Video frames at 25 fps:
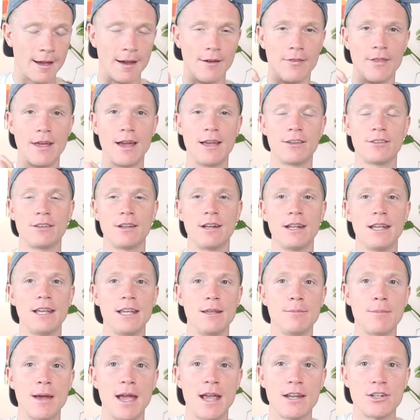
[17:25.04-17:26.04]
And that is an
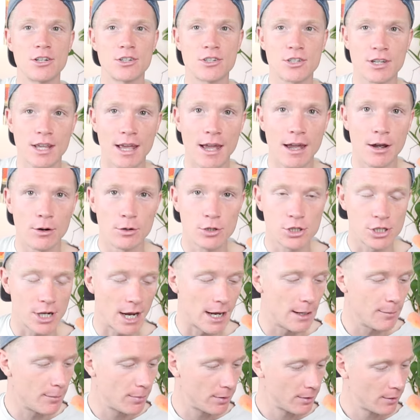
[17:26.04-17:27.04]
E major scale
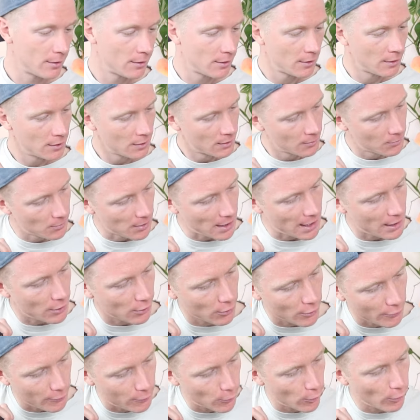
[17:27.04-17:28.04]
shape, played
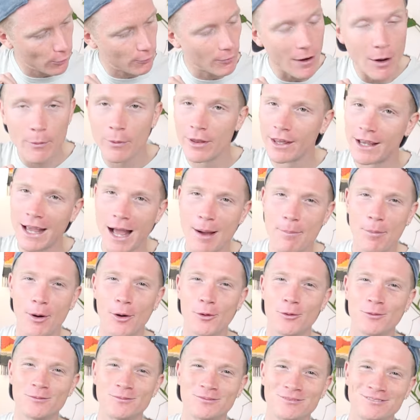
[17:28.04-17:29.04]
on the 4th fret with a capo.
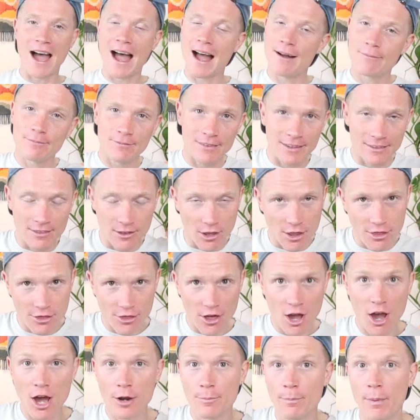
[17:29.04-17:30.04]
And with that, in the
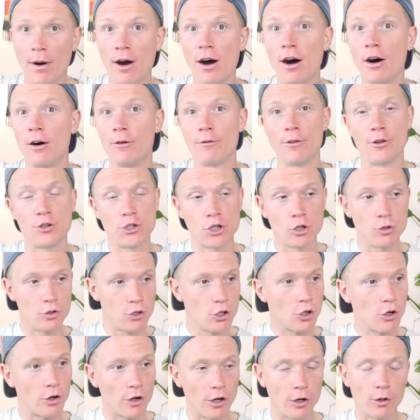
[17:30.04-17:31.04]
3rd part of the
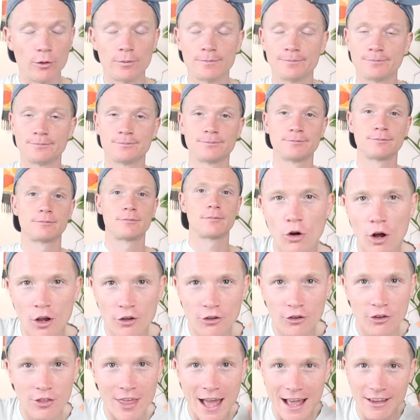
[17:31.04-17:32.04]
tutorial, we're going to
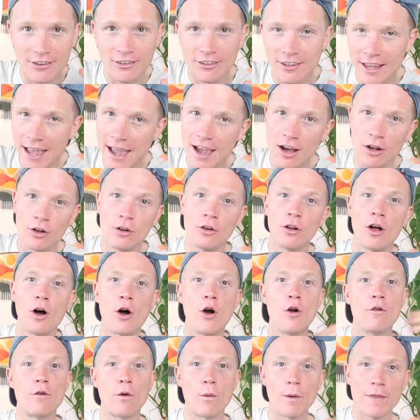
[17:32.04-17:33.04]
cross that scale
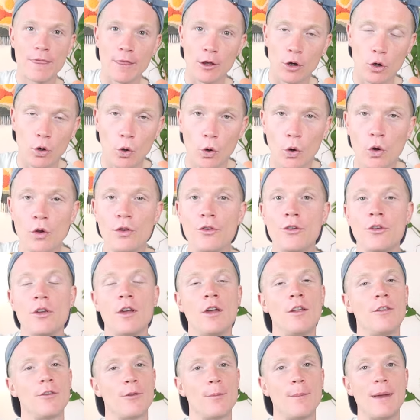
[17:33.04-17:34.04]
over with the chords
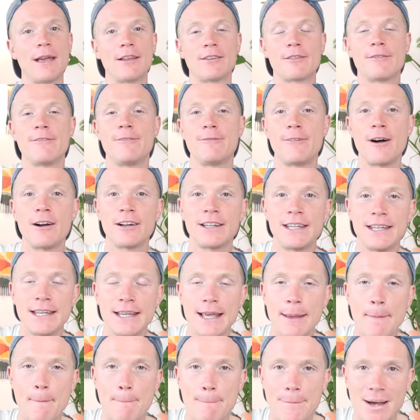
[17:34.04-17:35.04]
to make some
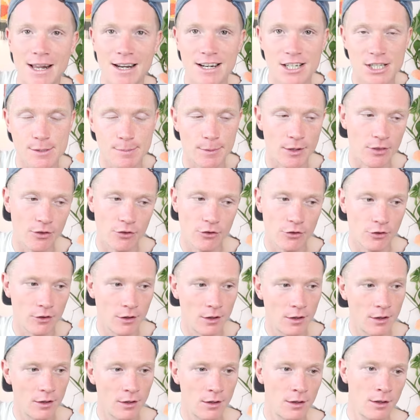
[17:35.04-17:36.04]
funky embellishments
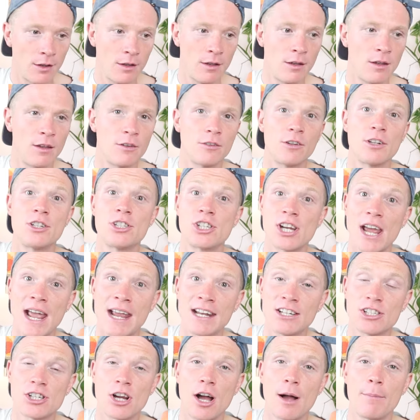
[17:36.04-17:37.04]
to
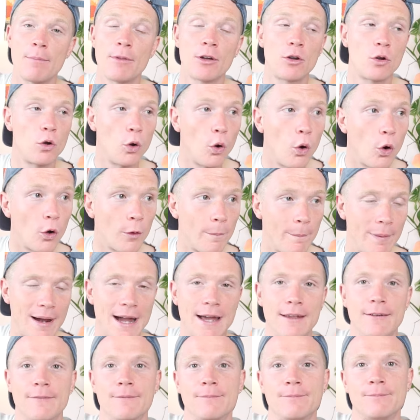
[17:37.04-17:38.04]
change up the chord
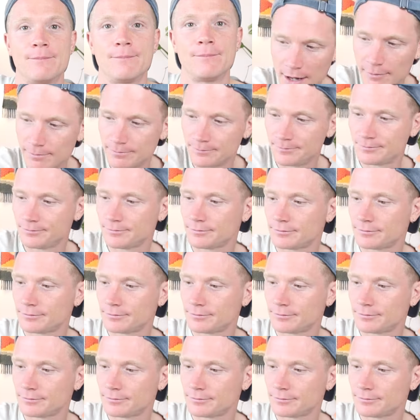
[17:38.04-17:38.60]
pattern. Alright,